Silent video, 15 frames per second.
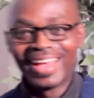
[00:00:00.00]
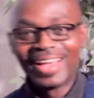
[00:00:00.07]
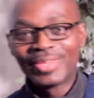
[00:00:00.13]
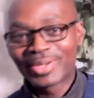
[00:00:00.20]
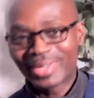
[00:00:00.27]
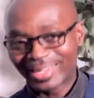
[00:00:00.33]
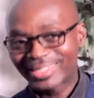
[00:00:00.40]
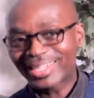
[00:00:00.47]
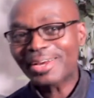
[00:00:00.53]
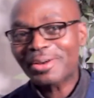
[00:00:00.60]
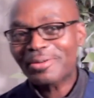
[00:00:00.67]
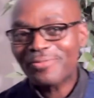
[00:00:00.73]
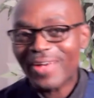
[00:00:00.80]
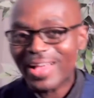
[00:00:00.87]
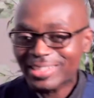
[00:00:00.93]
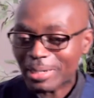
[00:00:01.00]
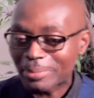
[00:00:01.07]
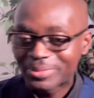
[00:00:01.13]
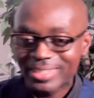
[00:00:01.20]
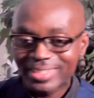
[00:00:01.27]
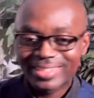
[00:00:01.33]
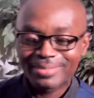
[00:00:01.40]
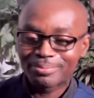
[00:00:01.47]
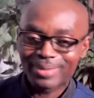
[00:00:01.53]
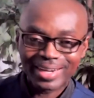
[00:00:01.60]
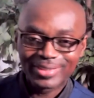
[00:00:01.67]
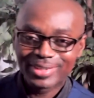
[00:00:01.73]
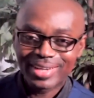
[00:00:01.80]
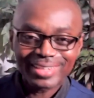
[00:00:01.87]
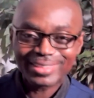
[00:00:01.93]
You can sacrifice some teeth, but
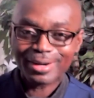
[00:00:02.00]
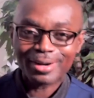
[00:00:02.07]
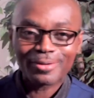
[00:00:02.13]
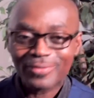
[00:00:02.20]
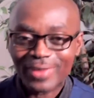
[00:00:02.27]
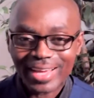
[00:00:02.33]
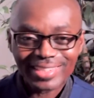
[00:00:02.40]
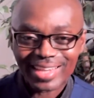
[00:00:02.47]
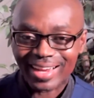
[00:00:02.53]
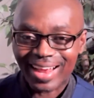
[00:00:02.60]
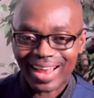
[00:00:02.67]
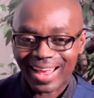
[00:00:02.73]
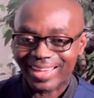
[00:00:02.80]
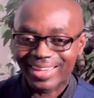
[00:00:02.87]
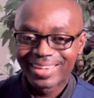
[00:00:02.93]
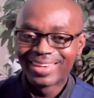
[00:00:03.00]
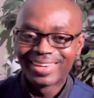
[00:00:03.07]
you can't sacrifice an eye.